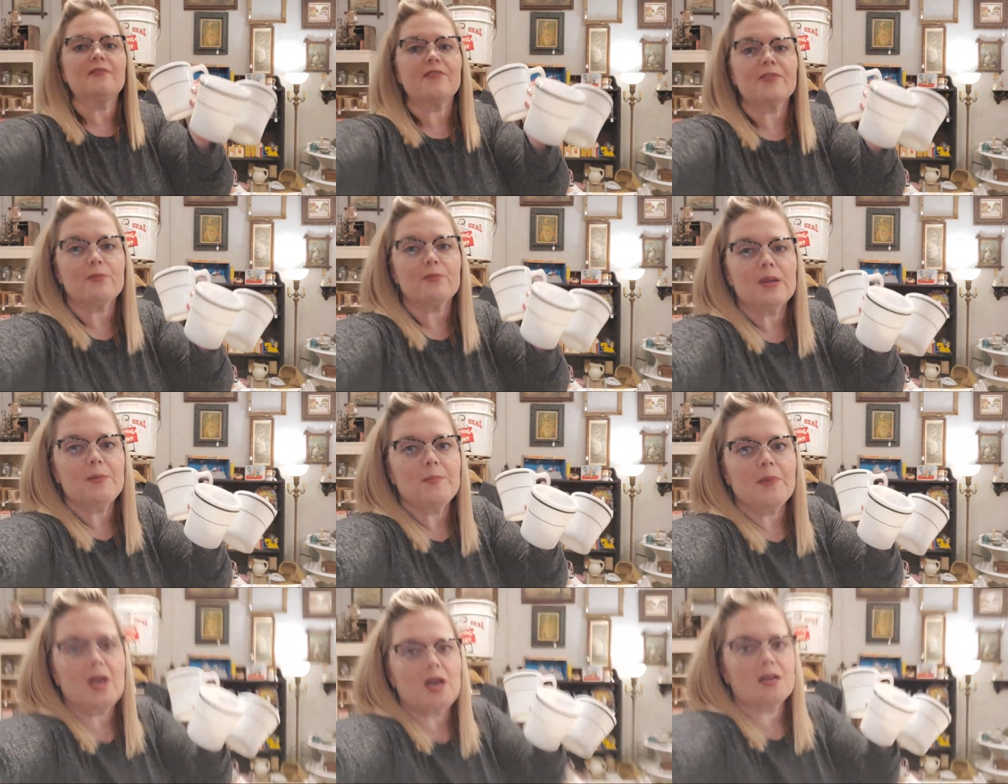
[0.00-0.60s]
of
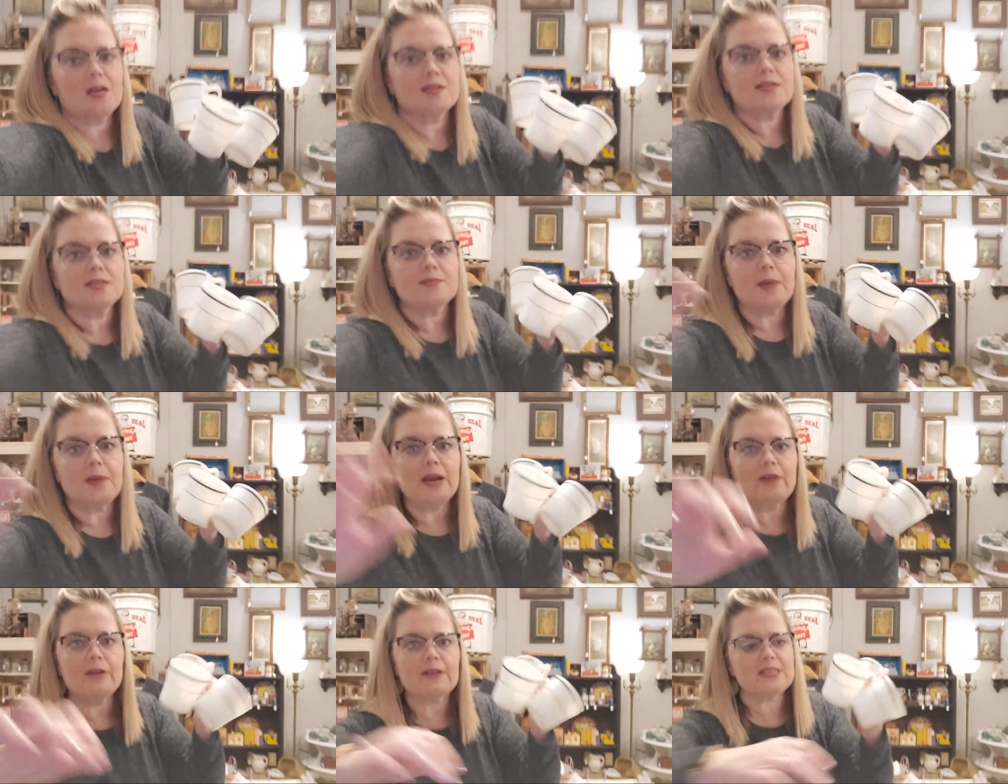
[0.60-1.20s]
three mugs,
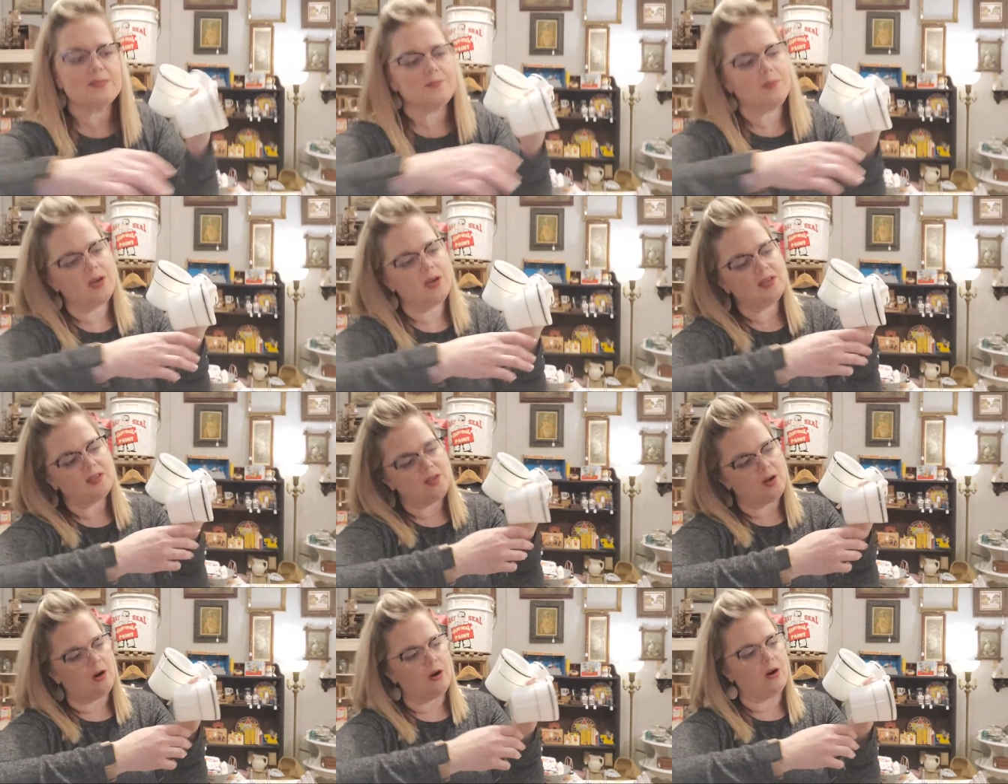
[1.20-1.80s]
Pyrex
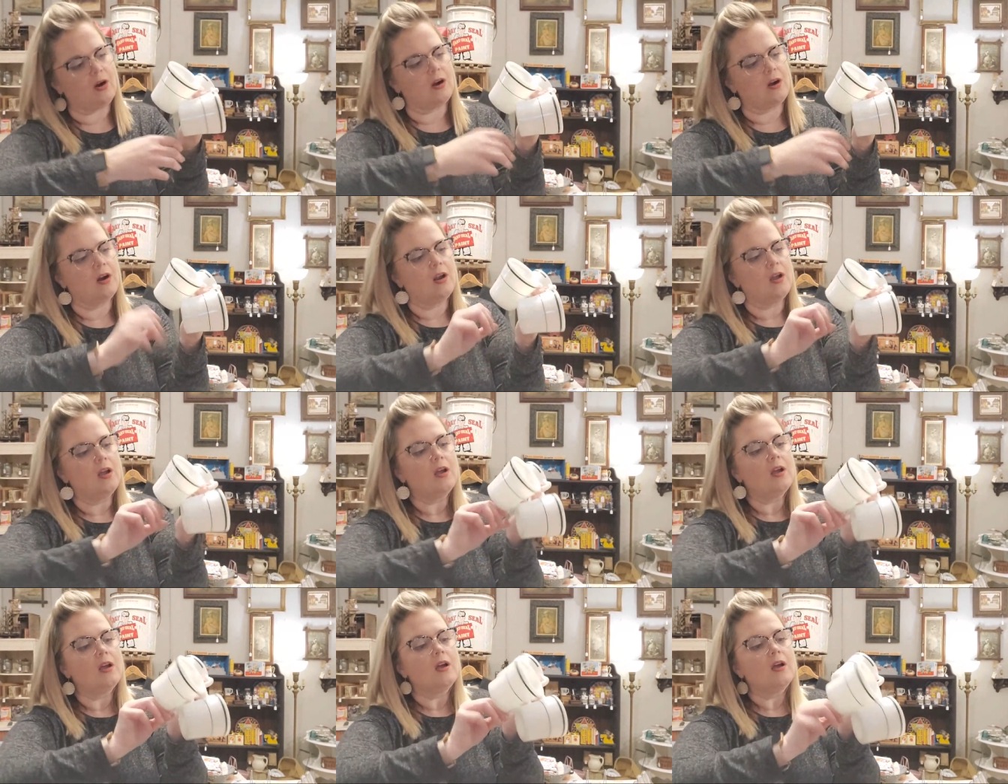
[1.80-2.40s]
mugs, are
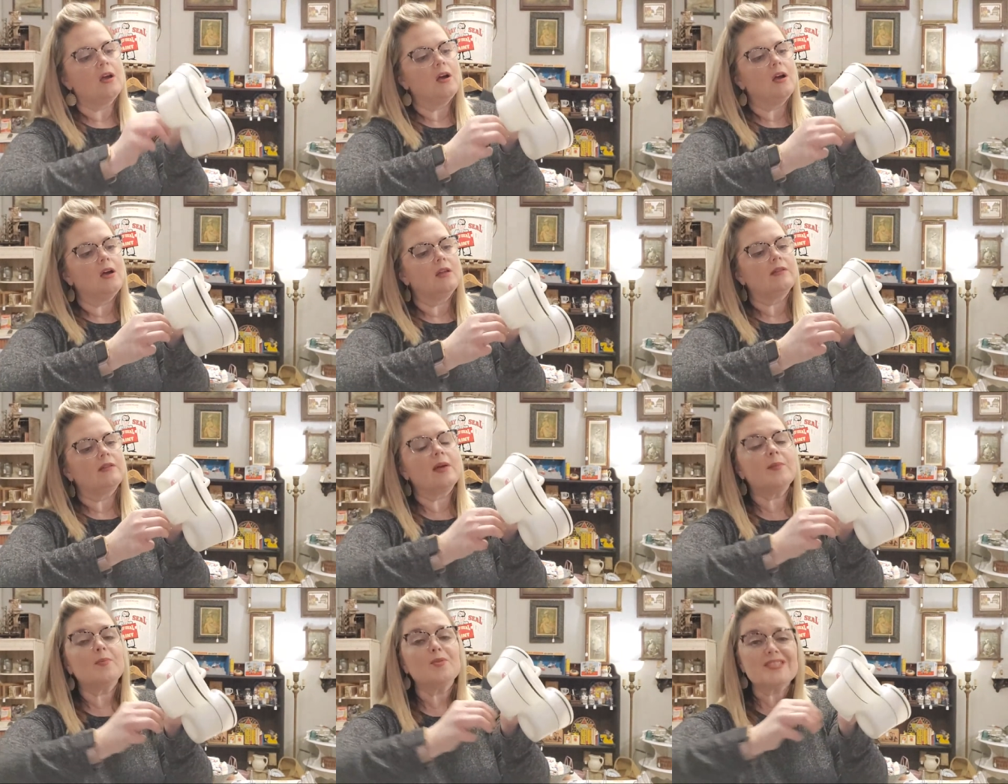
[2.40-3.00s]

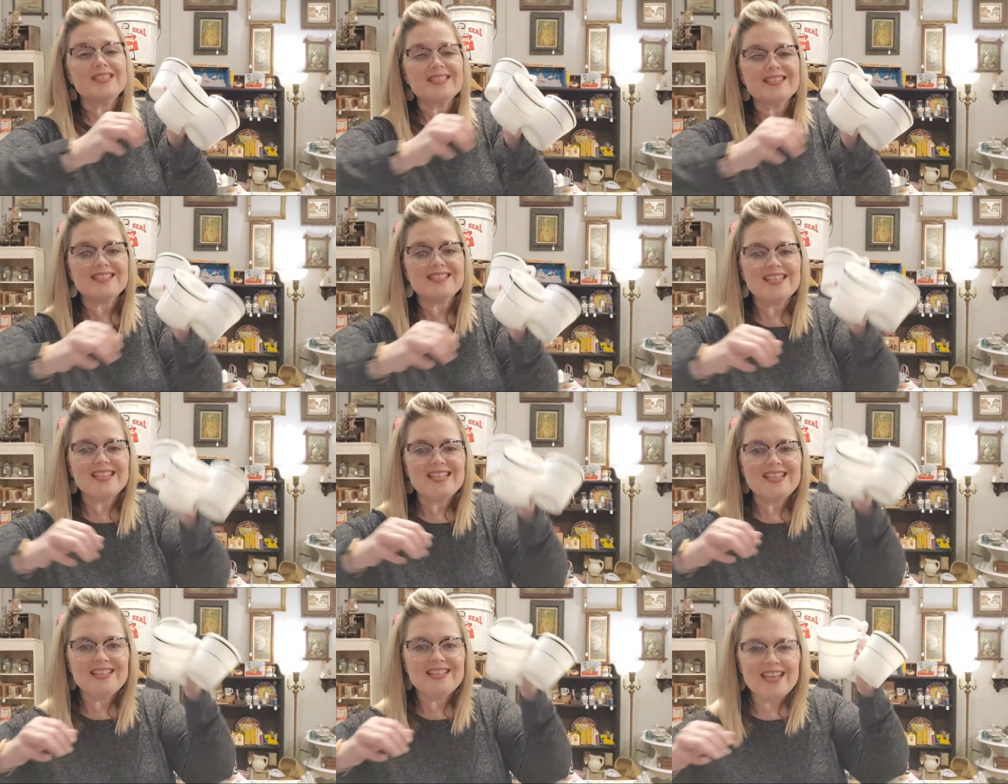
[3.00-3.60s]
number
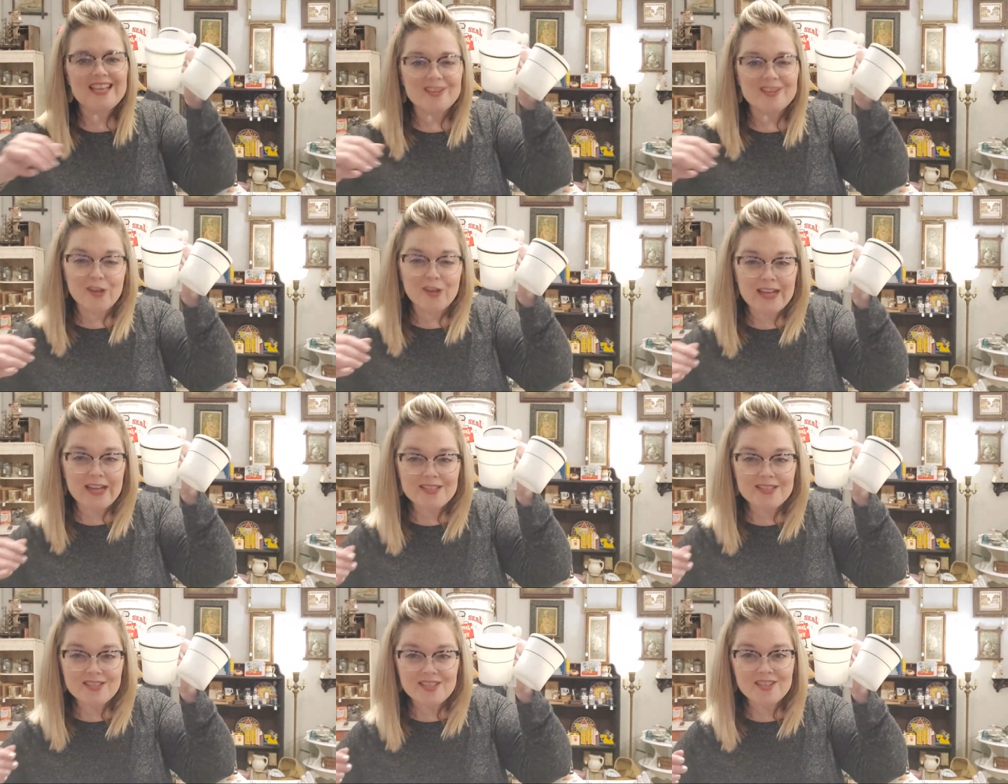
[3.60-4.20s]
16 and they're
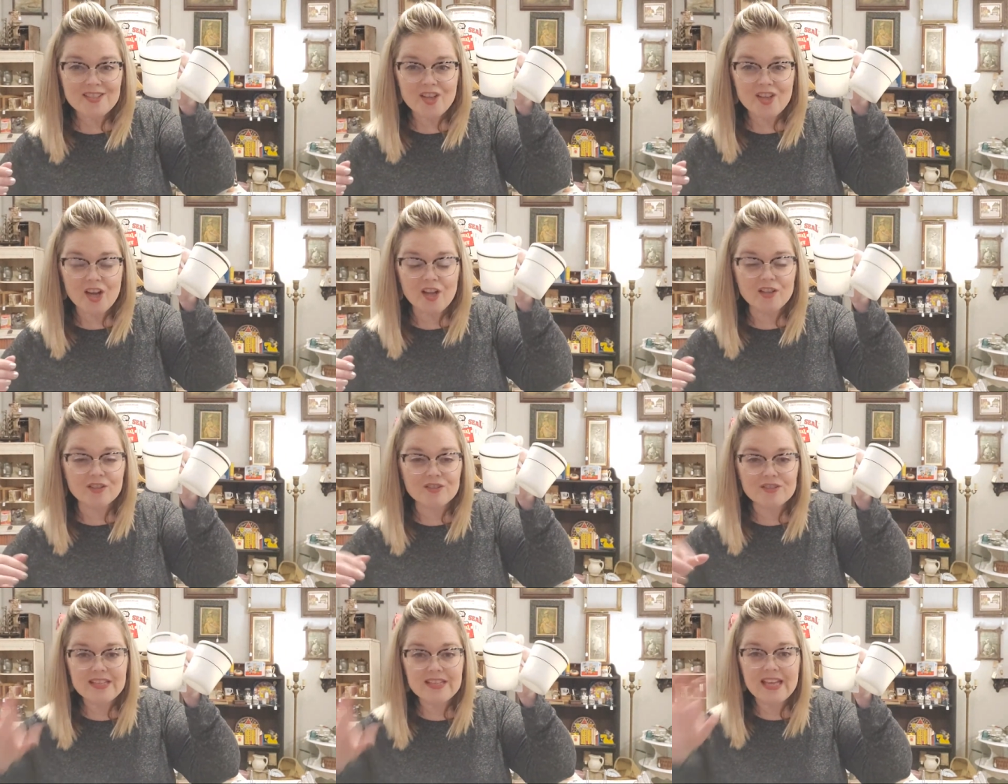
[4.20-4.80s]

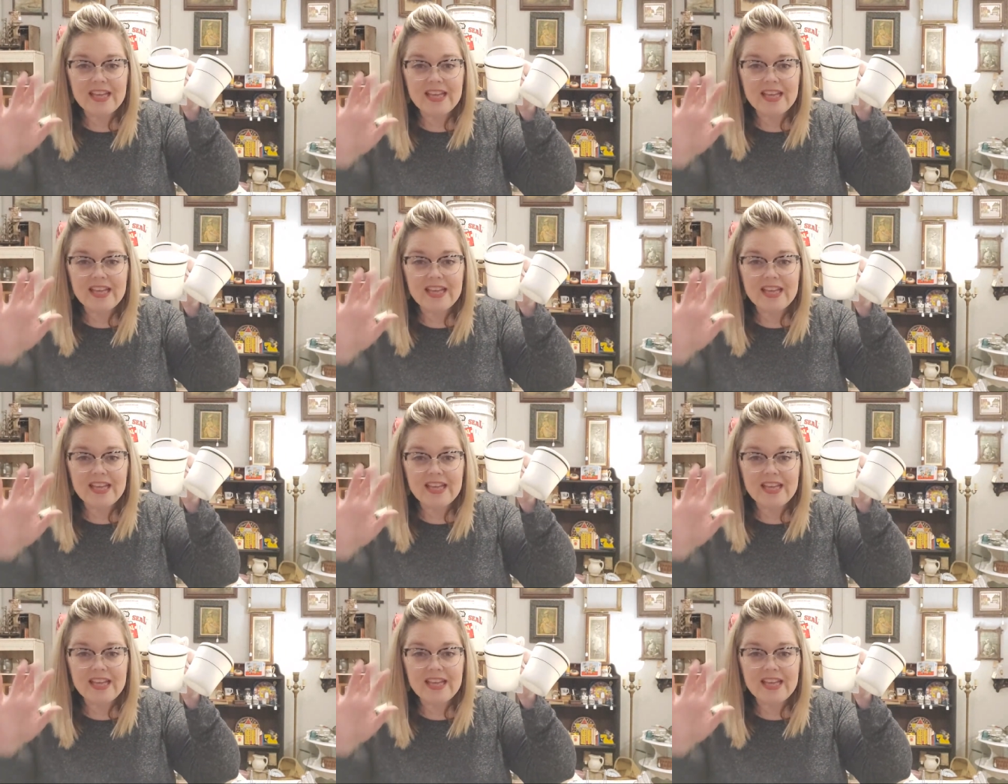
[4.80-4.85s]
$18.